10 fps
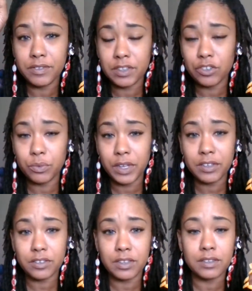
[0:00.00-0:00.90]

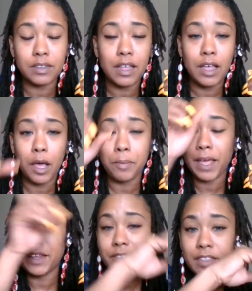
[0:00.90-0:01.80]
situations. I'm
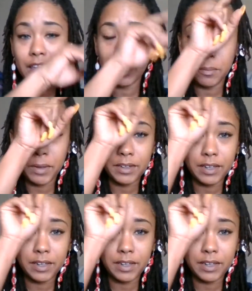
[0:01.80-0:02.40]
not even thinking about the